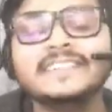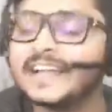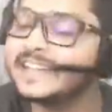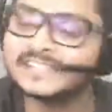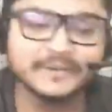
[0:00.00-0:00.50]

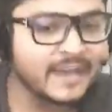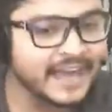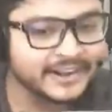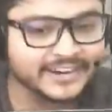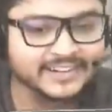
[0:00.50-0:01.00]
That doesn't
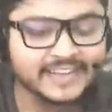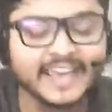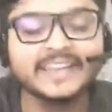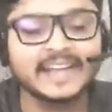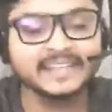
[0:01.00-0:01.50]
matter.
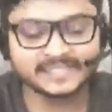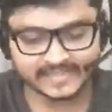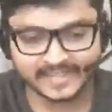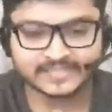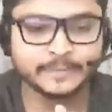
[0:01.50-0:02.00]
Hey,
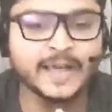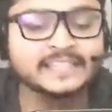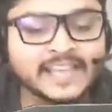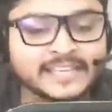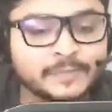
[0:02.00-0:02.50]
that's the
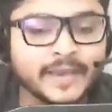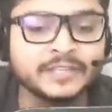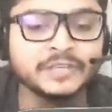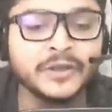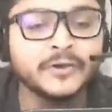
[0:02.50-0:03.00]
best
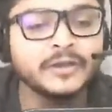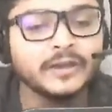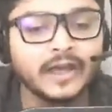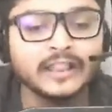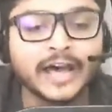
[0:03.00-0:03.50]
aspect. A
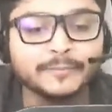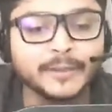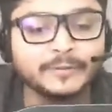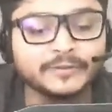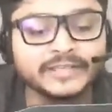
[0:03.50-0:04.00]
lot of
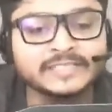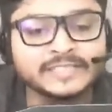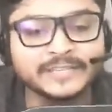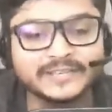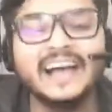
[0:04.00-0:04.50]
people they
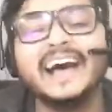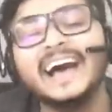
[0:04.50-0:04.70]
stick to